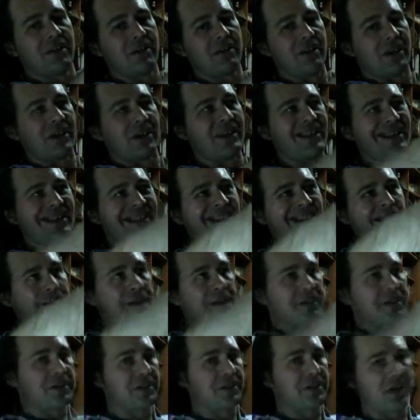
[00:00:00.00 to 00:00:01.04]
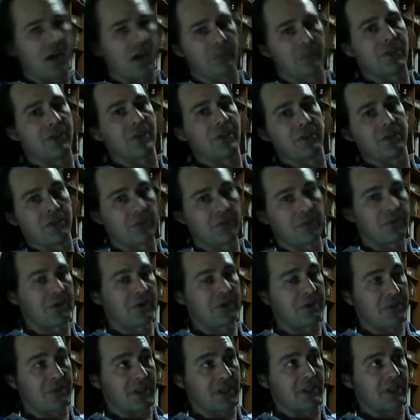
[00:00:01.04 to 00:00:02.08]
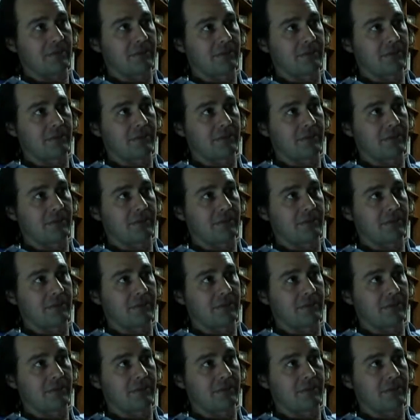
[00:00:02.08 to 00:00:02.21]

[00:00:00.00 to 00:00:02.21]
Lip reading: that he is coming towards me,